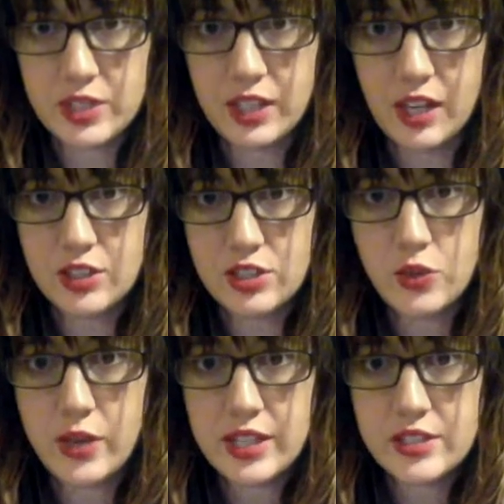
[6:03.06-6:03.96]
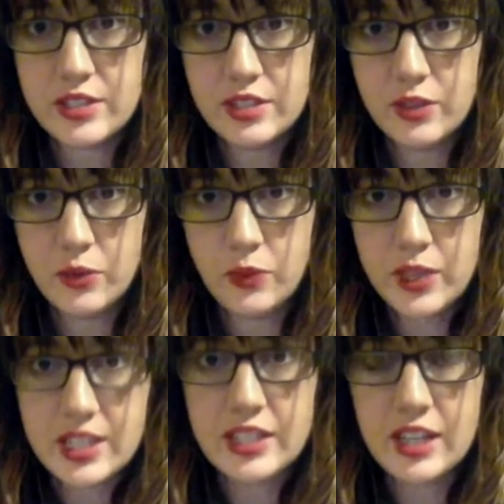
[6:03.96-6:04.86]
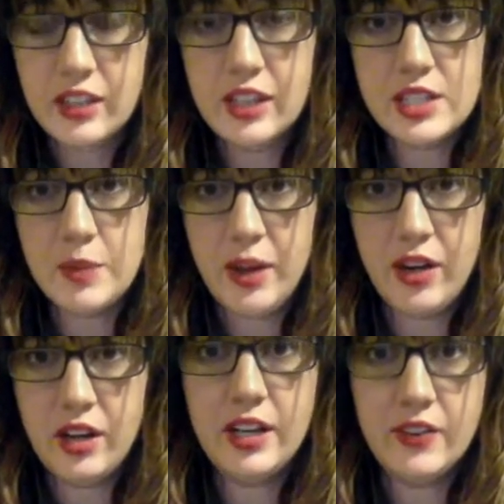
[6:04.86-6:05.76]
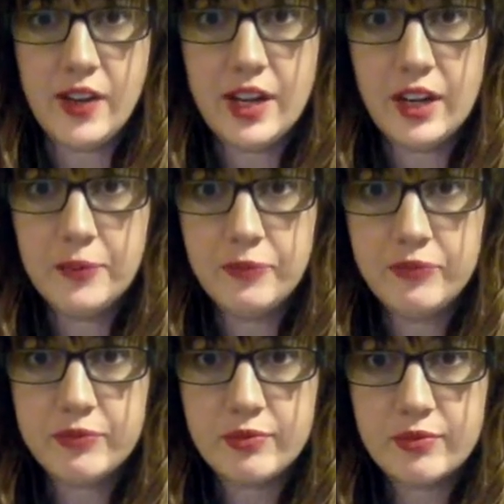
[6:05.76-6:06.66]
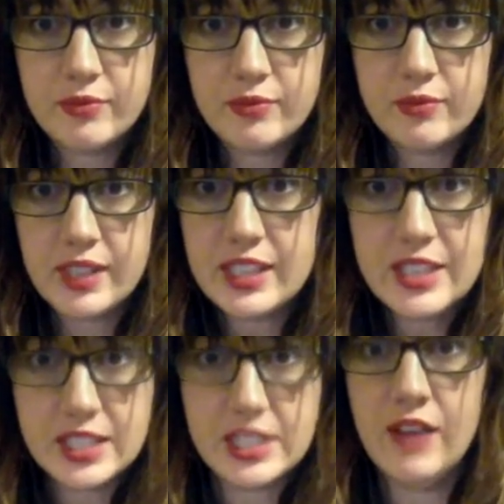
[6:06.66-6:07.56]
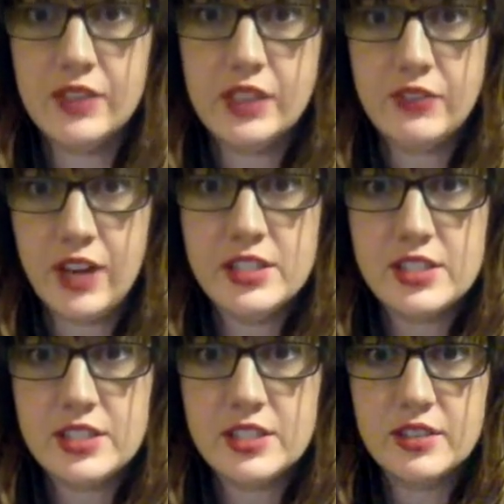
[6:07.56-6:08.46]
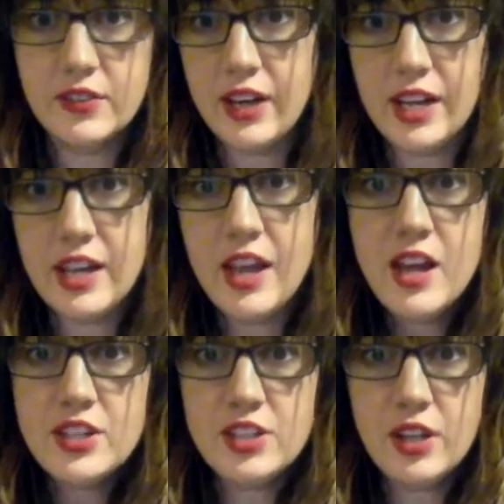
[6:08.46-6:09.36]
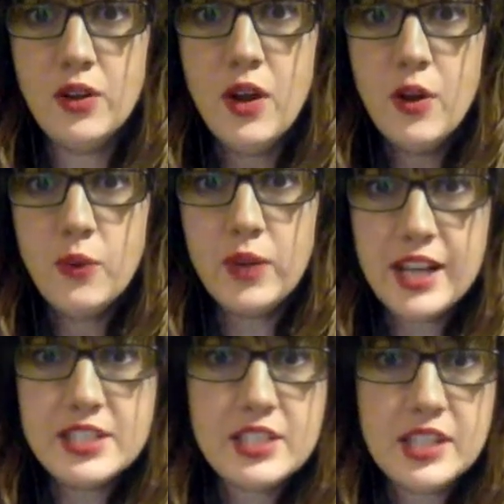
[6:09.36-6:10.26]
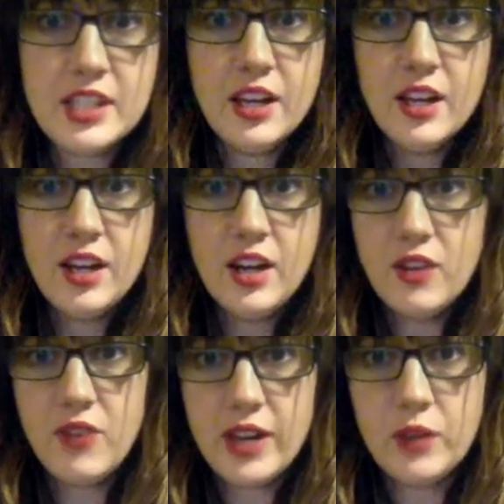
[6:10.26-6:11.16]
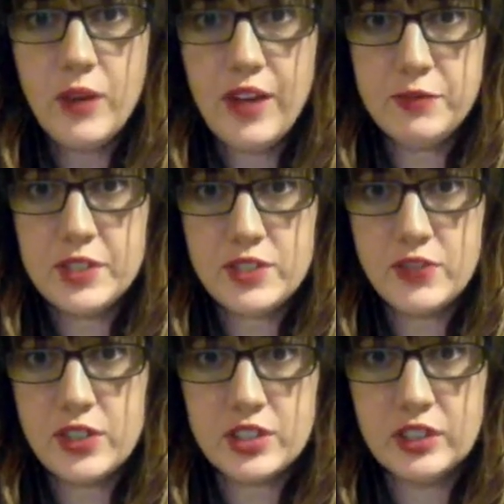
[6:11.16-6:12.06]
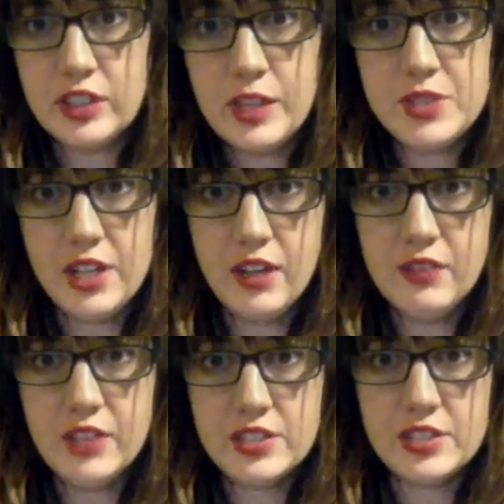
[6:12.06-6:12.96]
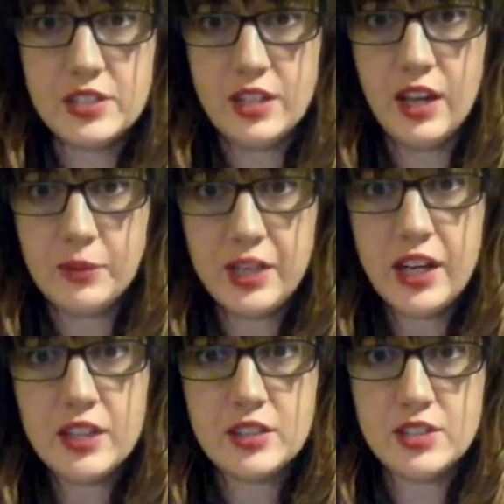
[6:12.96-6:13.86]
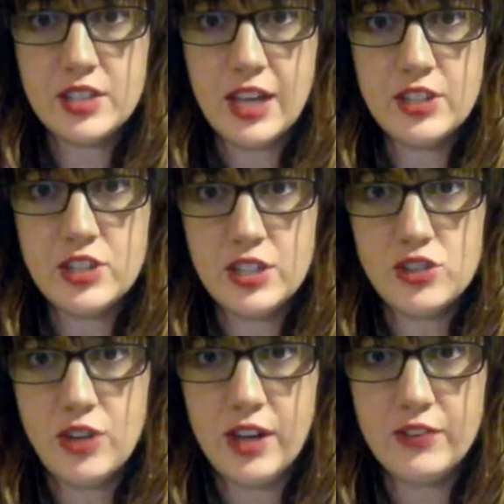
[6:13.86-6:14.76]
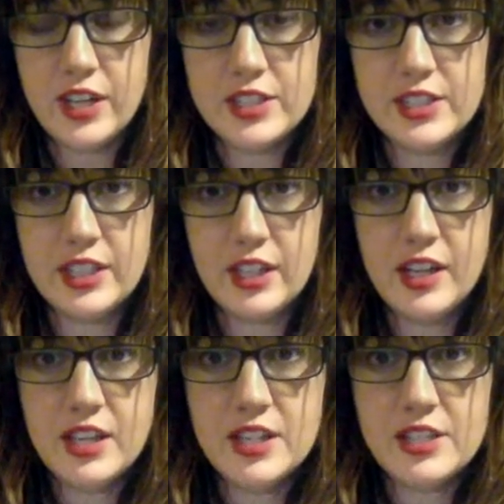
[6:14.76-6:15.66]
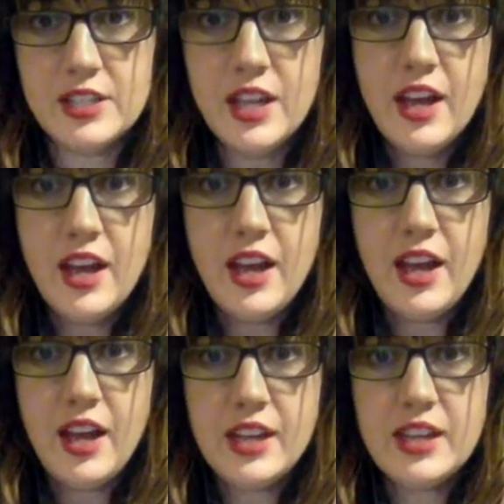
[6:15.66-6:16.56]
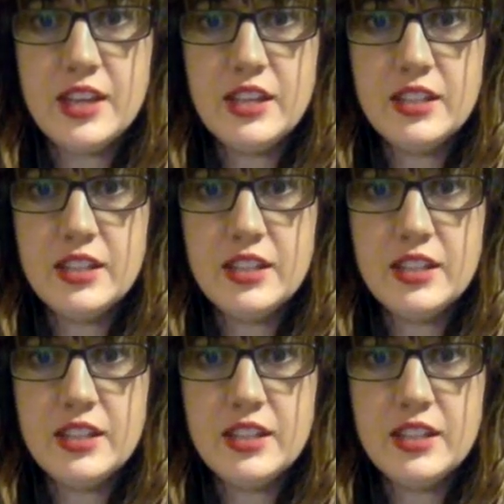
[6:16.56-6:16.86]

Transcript: a conscious choice. What does that tell us about our narrator? He doesn't have any friends, right? So what I see right away from this first glimpse of this character sketch that is drawn for us here is a